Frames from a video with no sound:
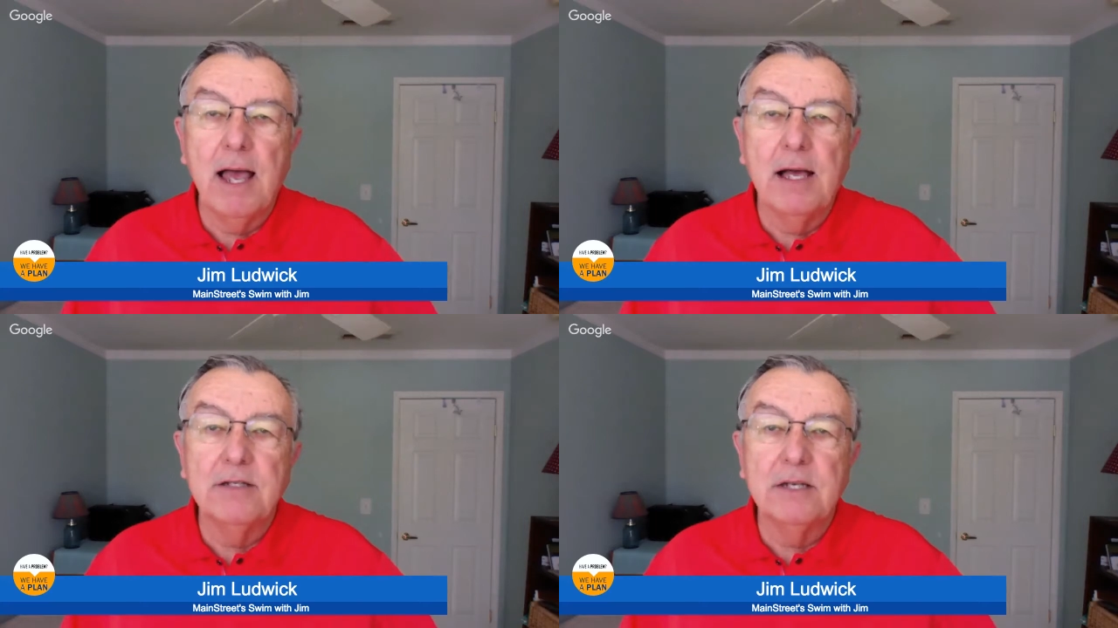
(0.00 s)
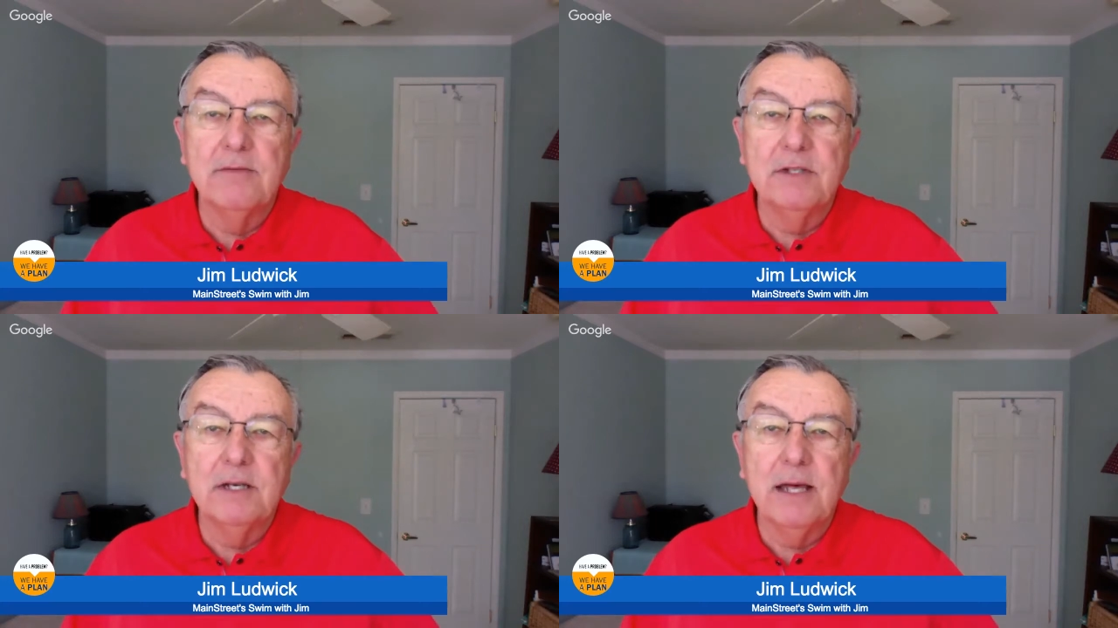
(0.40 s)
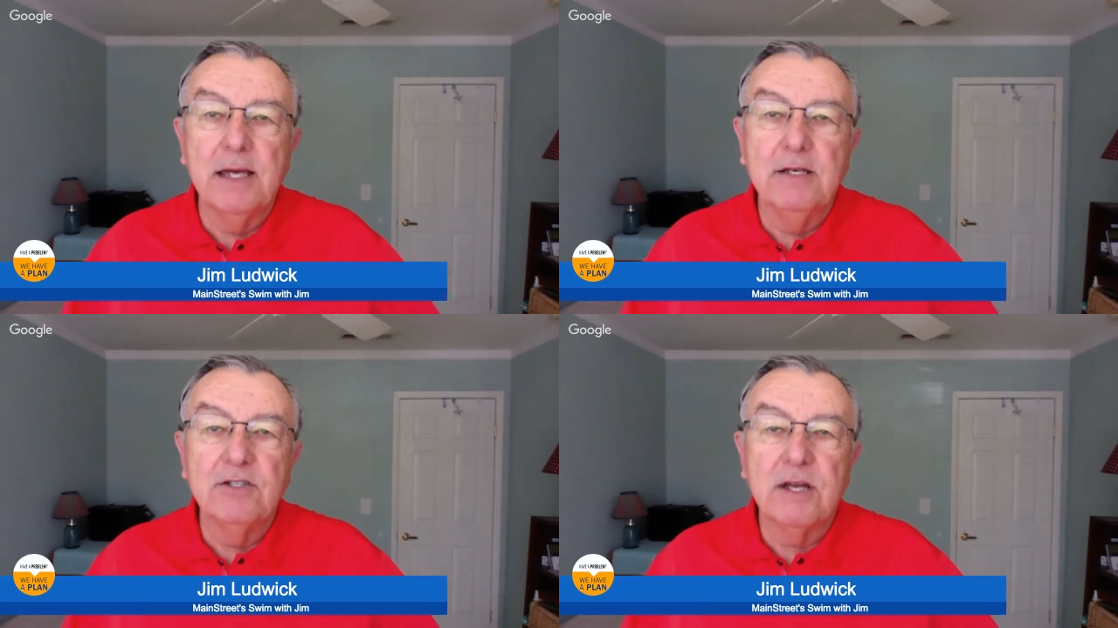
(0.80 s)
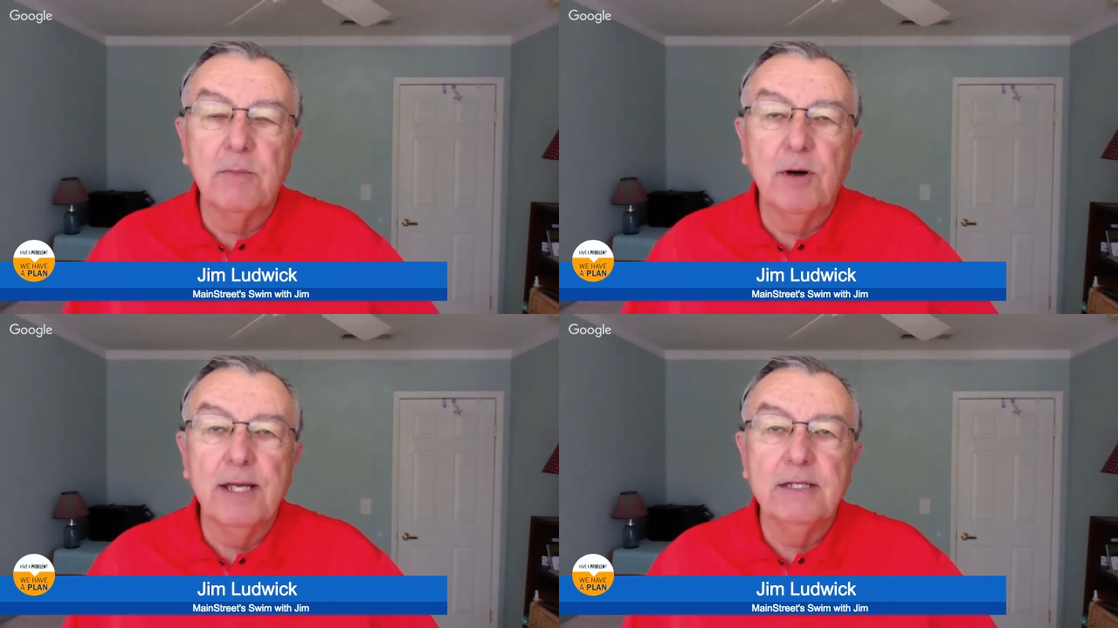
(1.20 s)
as of today,
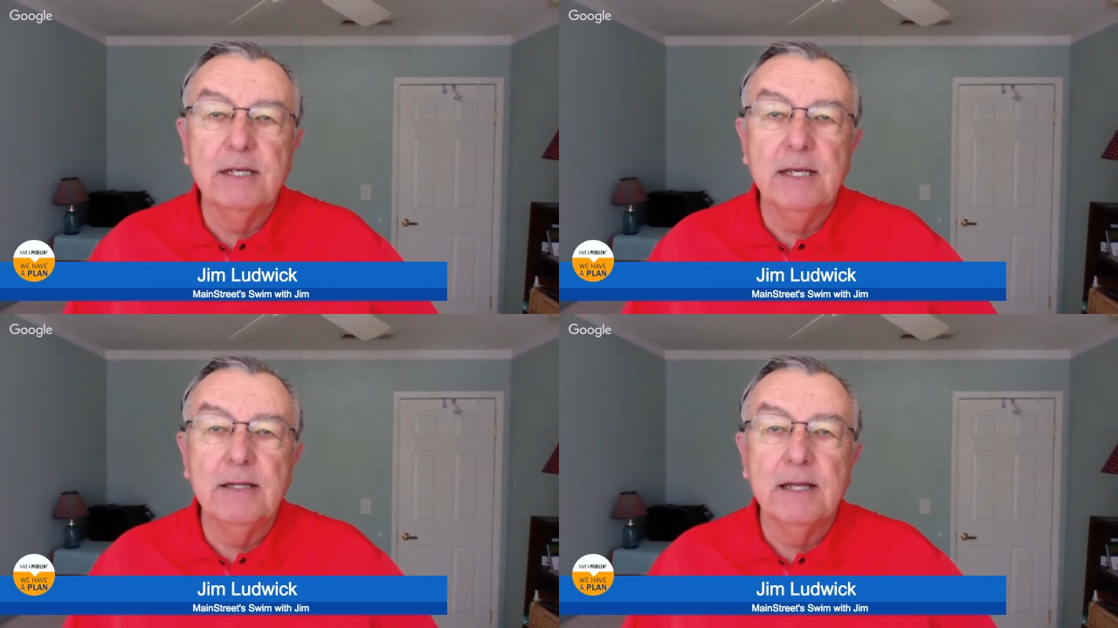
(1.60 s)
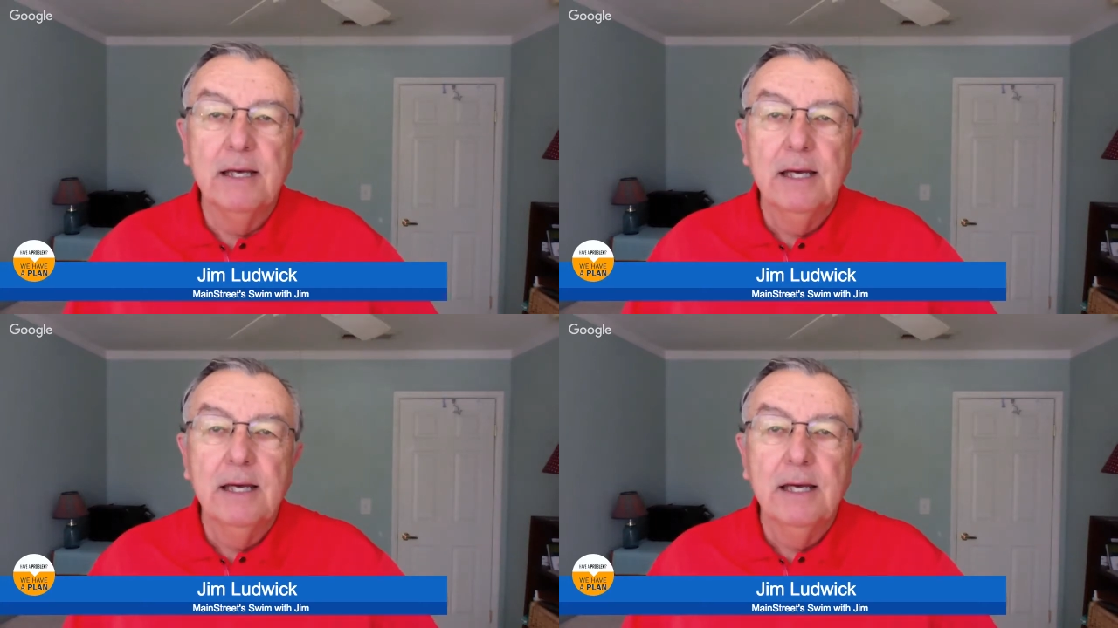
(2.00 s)
December 18th,